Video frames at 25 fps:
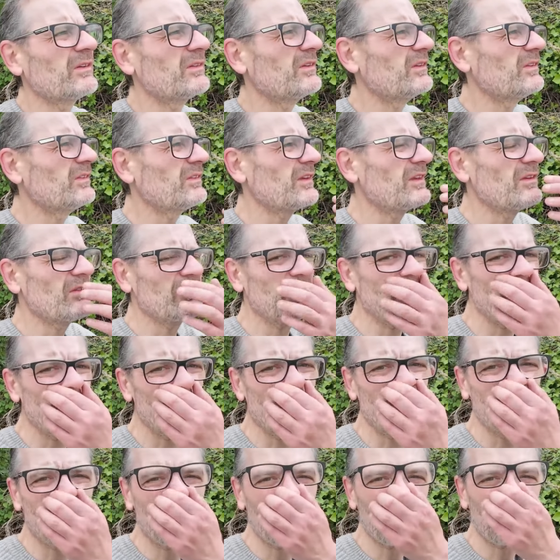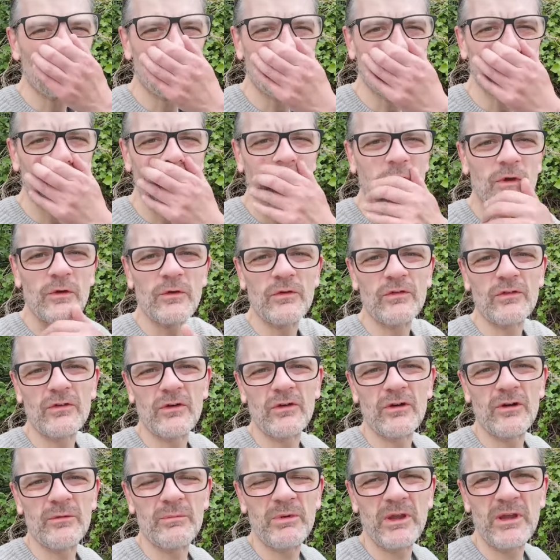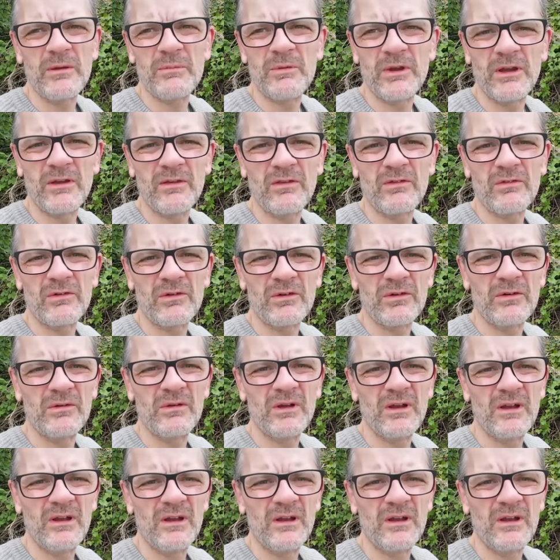as there's a little bit of blue sky peeping through.